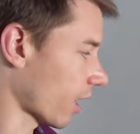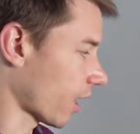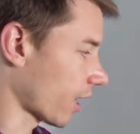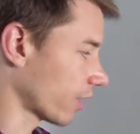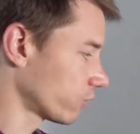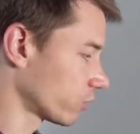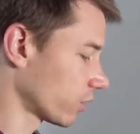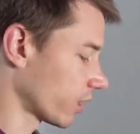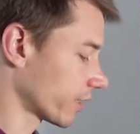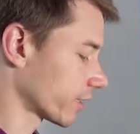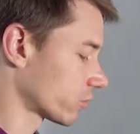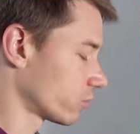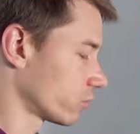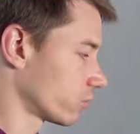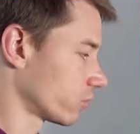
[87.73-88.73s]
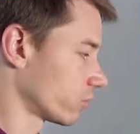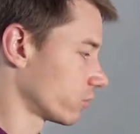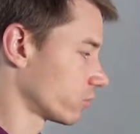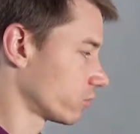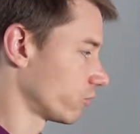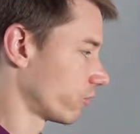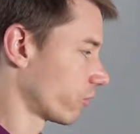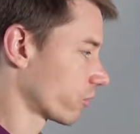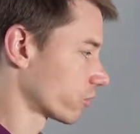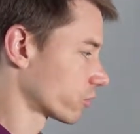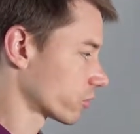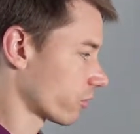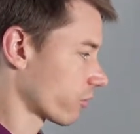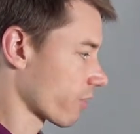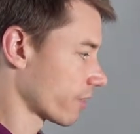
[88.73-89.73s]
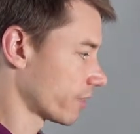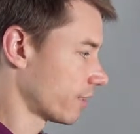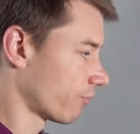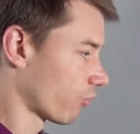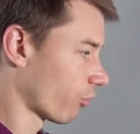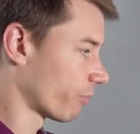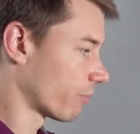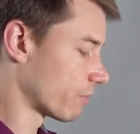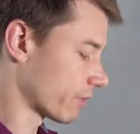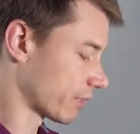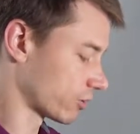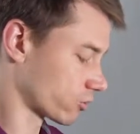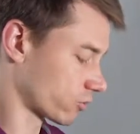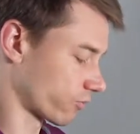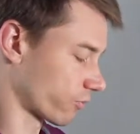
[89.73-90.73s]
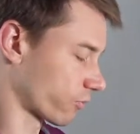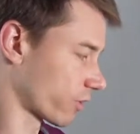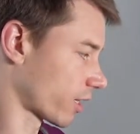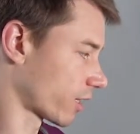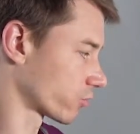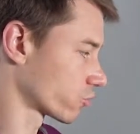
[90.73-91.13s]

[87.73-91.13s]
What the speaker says: I would like to focus on the development manager for now.